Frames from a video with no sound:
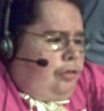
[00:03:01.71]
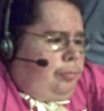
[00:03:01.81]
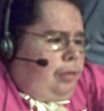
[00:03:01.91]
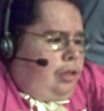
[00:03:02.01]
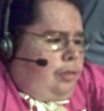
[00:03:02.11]

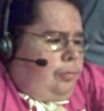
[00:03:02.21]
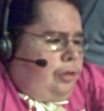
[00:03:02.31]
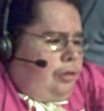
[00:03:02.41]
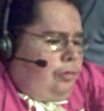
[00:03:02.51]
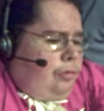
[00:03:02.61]
possibly a
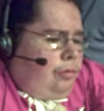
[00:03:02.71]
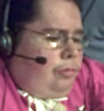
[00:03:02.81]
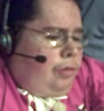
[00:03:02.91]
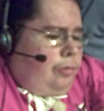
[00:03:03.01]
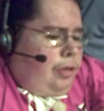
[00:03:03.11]

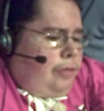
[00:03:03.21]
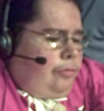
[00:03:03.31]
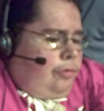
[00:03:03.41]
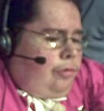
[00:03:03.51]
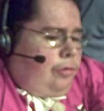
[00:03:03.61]
three-way
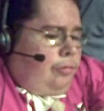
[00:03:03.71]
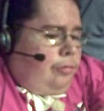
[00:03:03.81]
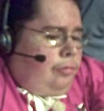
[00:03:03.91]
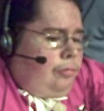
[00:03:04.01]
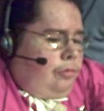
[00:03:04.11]
for the
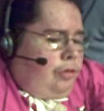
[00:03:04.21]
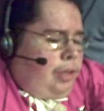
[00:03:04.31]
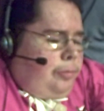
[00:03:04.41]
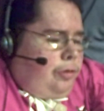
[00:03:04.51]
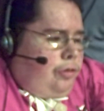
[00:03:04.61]

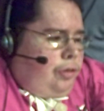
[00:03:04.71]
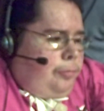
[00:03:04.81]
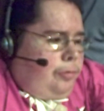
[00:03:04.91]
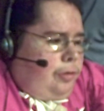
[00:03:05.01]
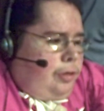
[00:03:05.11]
championship,
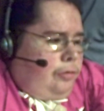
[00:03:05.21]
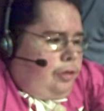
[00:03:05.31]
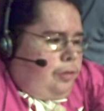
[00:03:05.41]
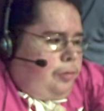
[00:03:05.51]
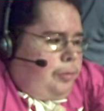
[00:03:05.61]
the
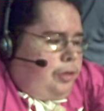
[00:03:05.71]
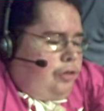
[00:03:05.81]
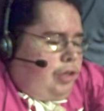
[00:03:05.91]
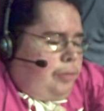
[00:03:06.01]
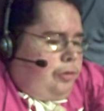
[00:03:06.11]
WWE
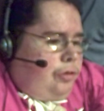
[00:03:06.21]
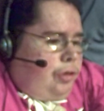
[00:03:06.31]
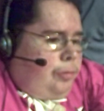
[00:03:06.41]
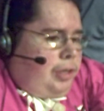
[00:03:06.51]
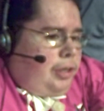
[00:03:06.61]
championship
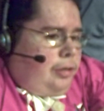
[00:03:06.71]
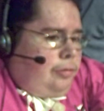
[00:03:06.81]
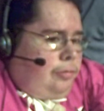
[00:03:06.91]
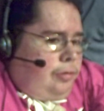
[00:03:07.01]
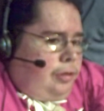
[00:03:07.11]
at
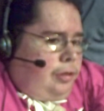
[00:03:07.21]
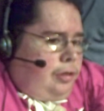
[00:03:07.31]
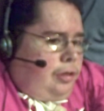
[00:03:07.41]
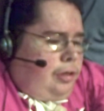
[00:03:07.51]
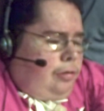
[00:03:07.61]

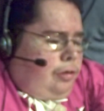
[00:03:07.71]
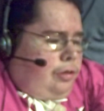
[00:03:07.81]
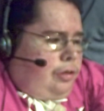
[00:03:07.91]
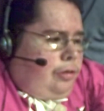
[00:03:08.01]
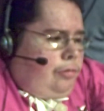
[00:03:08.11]
Hell in a
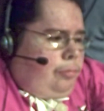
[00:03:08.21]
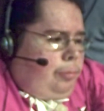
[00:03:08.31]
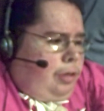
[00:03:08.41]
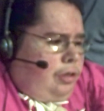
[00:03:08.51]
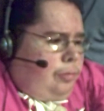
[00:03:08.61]
Cell.
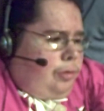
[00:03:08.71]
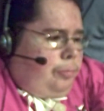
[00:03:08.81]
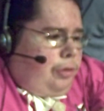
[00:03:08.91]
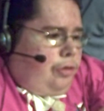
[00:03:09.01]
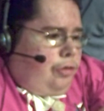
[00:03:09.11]
Possibly
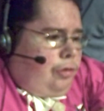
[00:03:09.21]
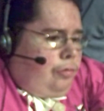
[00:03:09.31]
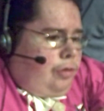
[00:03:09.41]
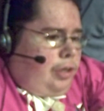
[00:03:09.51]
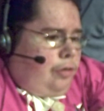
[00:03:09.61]
Big Show,
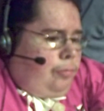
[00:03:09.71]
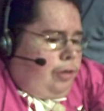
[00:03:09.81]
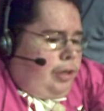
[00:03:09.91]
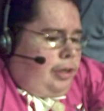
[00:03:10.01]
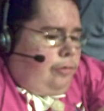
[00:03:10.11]
Daniel
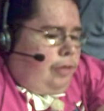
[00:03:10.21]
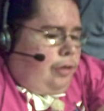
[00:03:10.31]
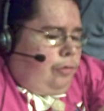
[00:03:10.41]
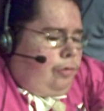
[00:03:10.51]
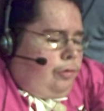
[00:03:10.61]
Bryan, and Randy
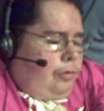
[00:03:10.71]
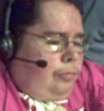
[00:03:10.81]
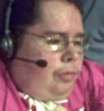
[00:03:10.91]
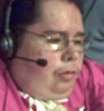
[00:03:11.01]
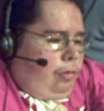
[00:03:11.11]
Orton
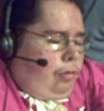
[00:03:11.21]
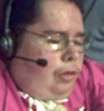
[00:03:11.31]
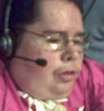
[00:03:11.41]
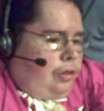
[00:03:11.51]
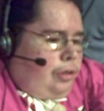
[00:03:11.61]
all in
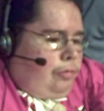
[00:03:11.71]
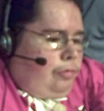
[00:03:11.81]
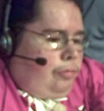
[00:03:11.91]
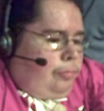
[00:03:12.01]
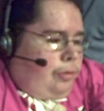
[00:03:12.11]
the cell,
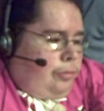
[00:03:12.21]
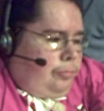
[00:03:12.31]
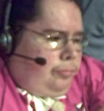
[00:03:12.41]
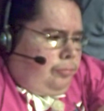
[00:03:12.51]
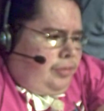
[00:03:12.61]
but
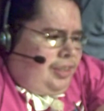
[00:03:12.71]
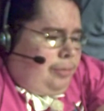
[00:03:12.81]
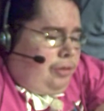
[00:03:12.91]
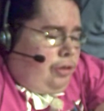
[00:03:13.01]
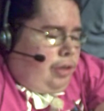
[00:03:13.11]
I'm
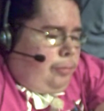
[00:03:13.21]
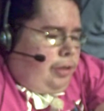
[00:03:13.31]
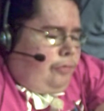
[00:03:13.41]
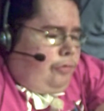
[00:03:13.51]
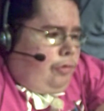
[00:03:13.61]
still not paying
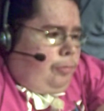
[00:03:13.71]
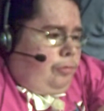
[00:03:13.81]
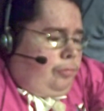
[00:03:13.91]
for it. But